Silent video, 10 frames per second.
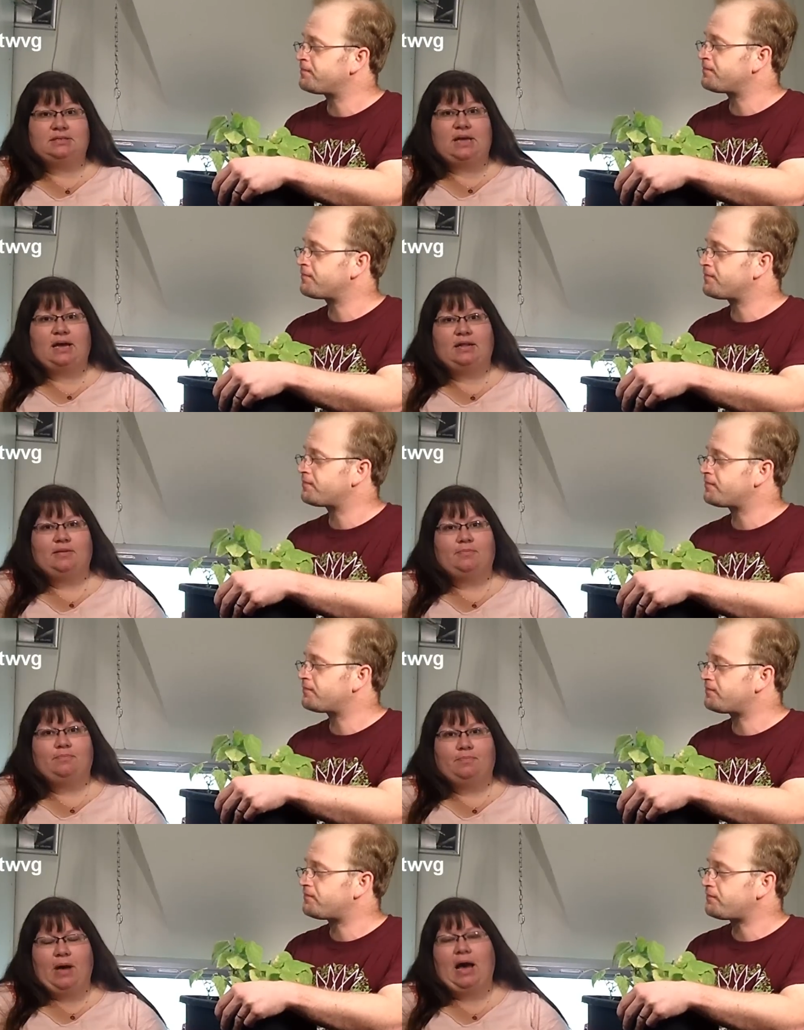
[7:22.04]
Speaker 1: it to the side of the
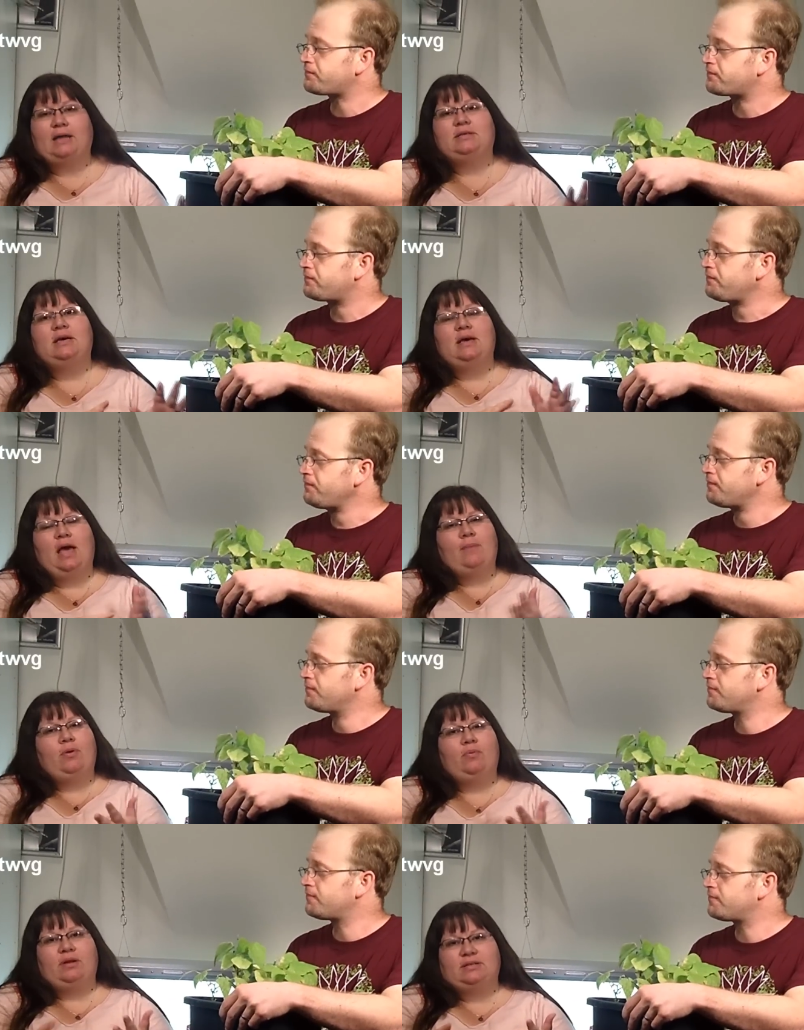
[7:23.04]
pot
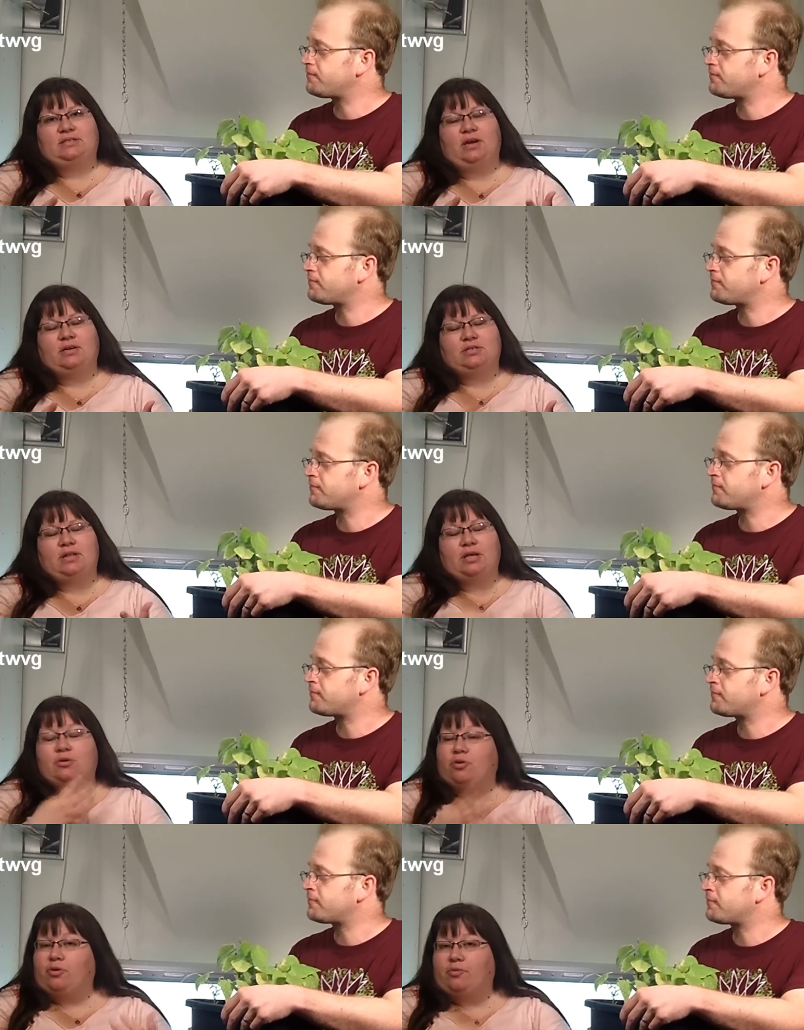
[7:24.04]
and put when it starts so
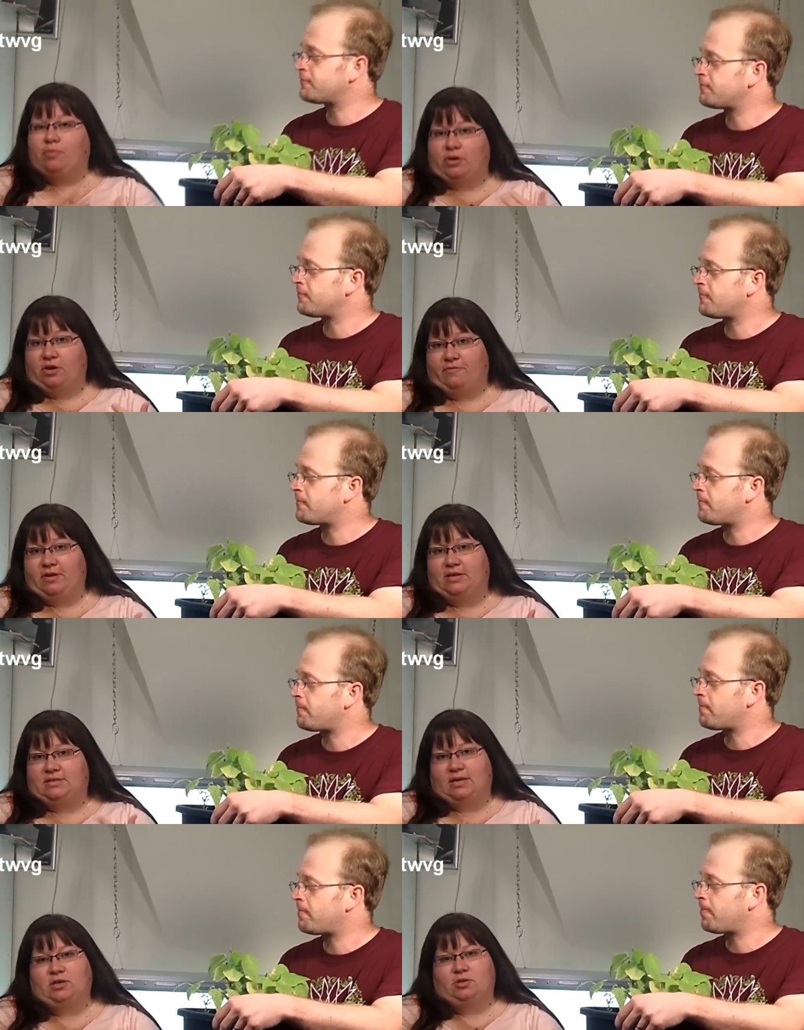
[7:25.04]
that you know when your
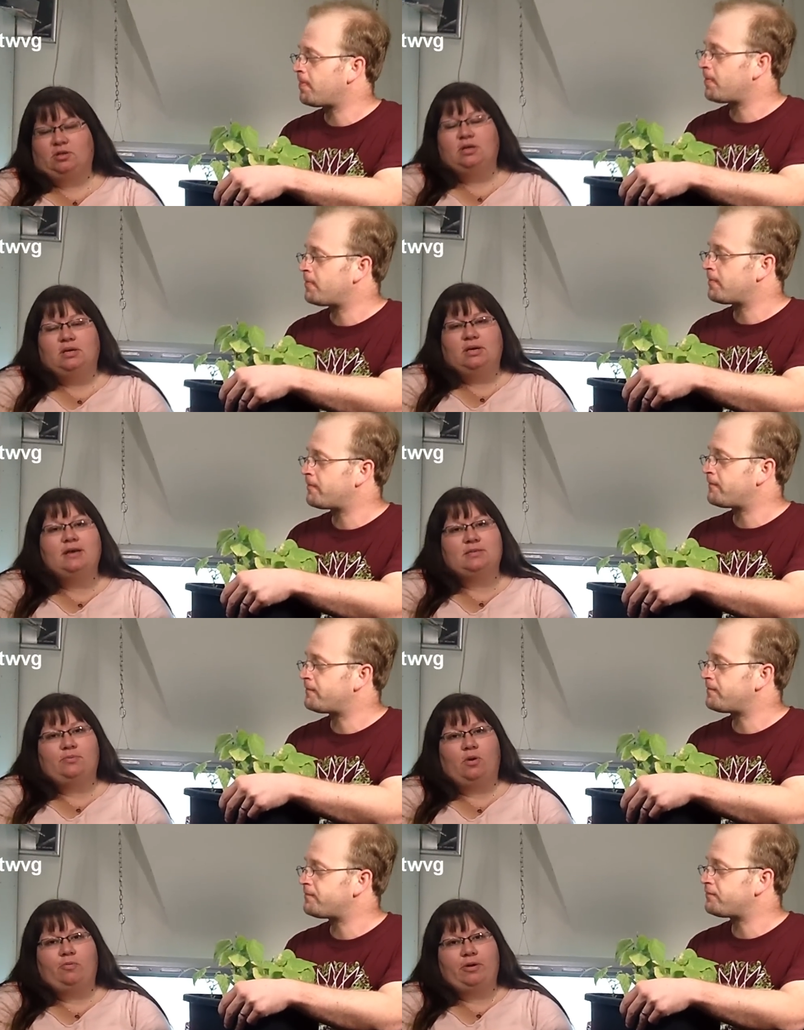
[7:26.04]
feeding schedule is
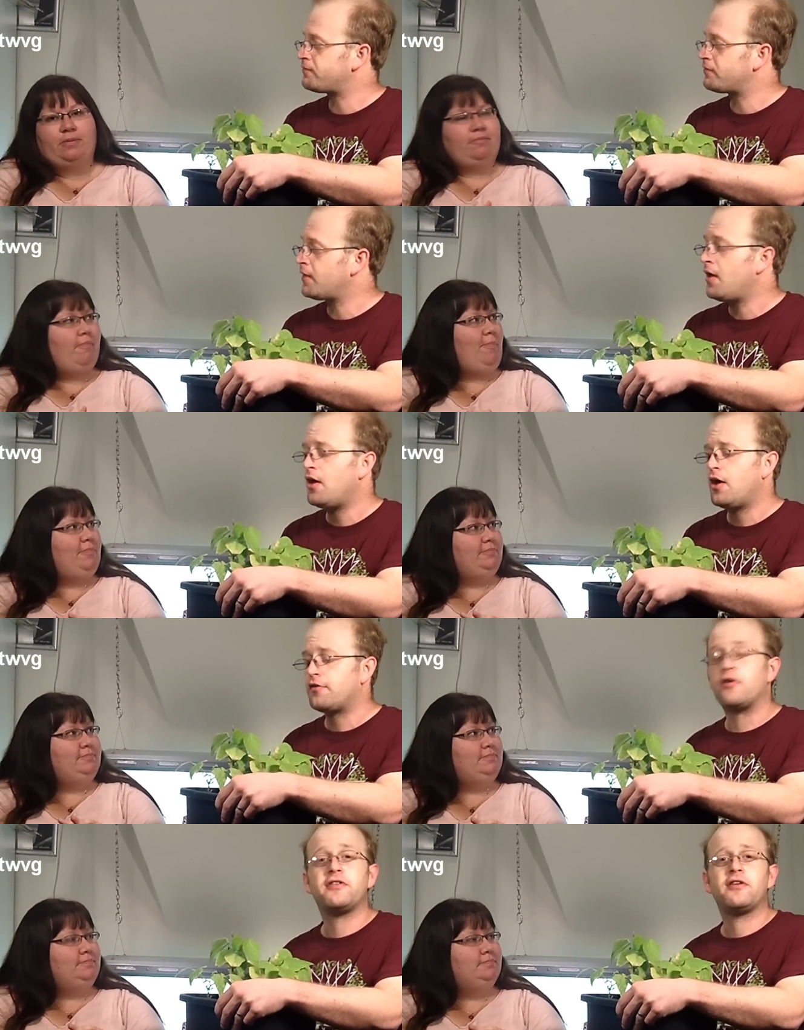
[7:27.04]
appropriate.
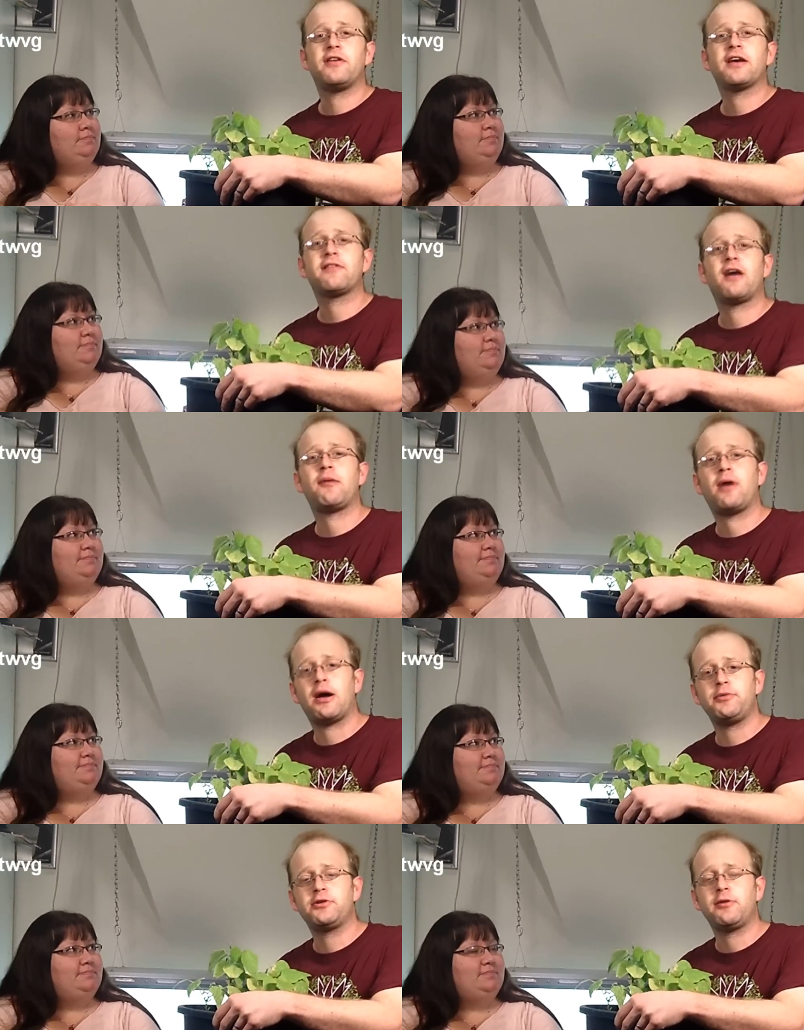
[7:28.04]
Speaker 2: So until next time,
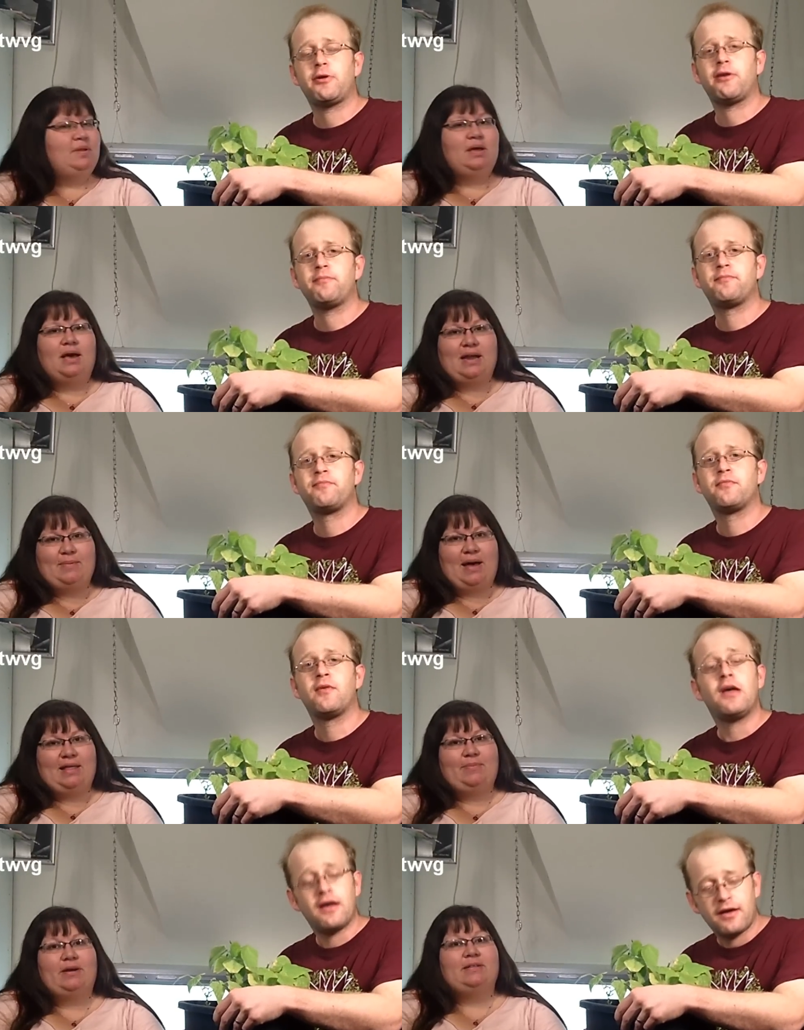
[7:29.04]
I'm Joey Baird. And
Speaker 1: I'm
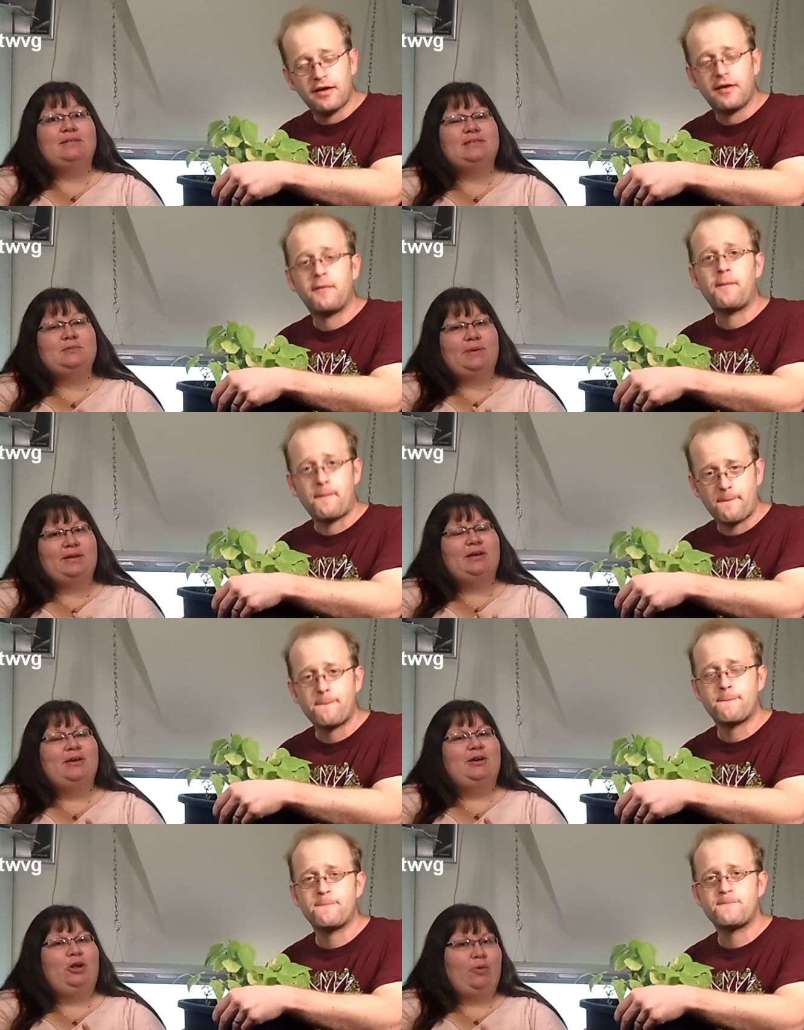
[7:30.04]
Holly Baird, and this has been
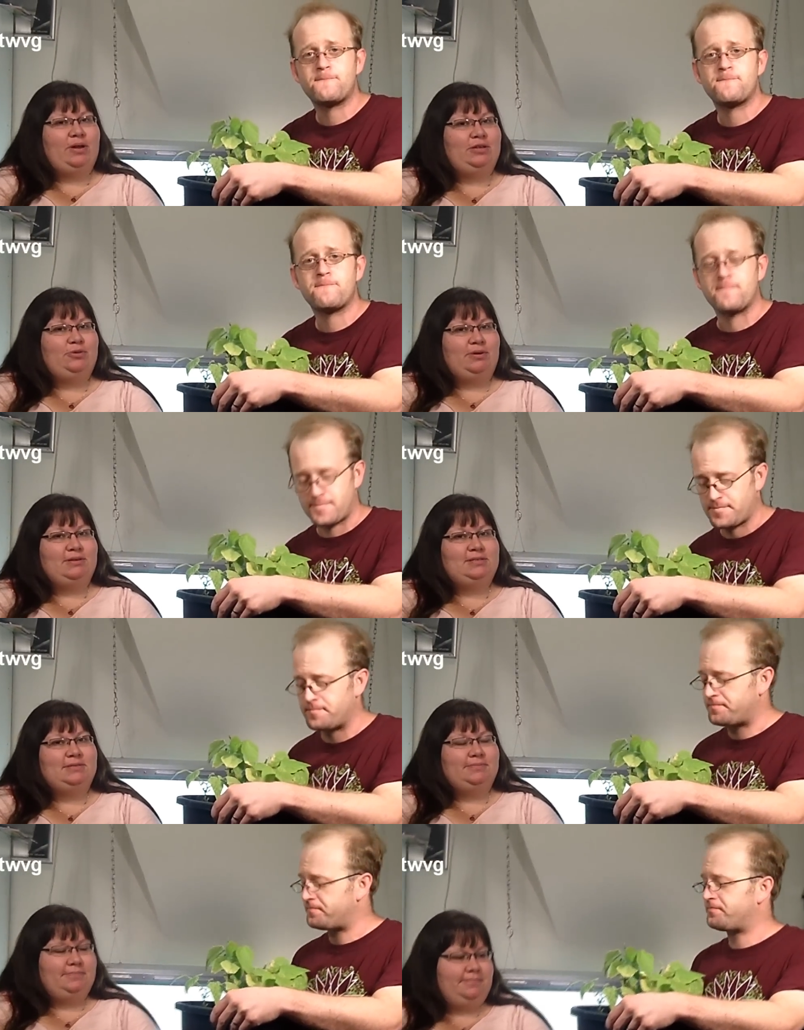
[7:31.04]
Growing
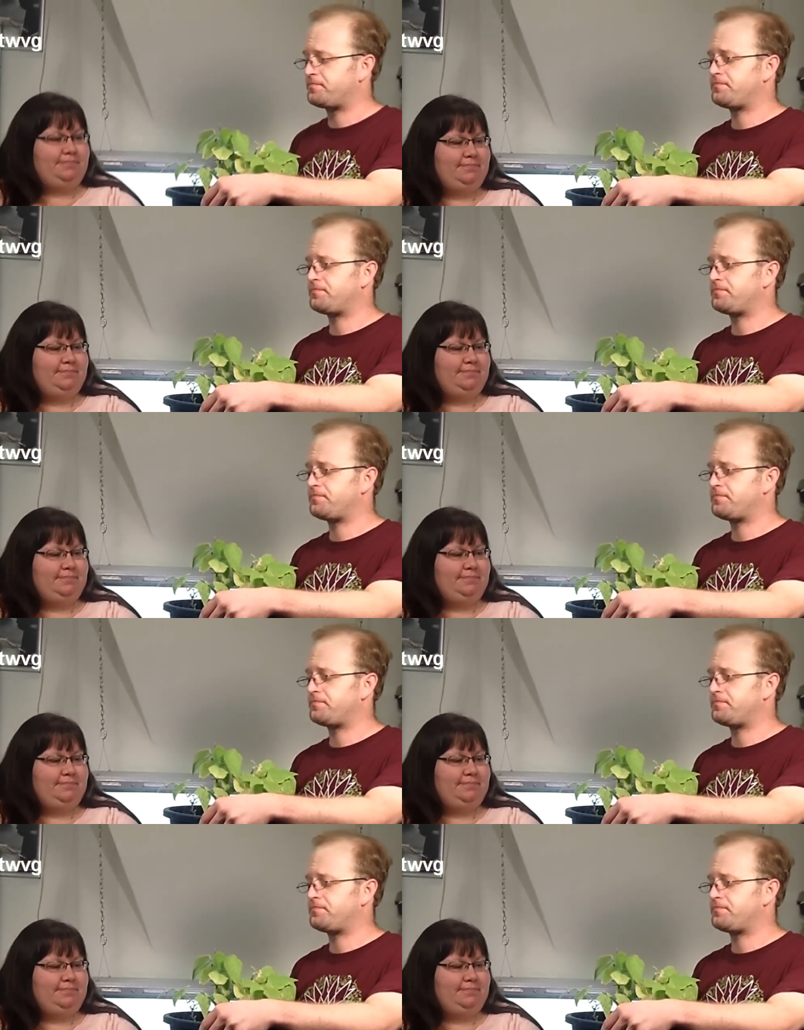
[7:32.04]
Indoors.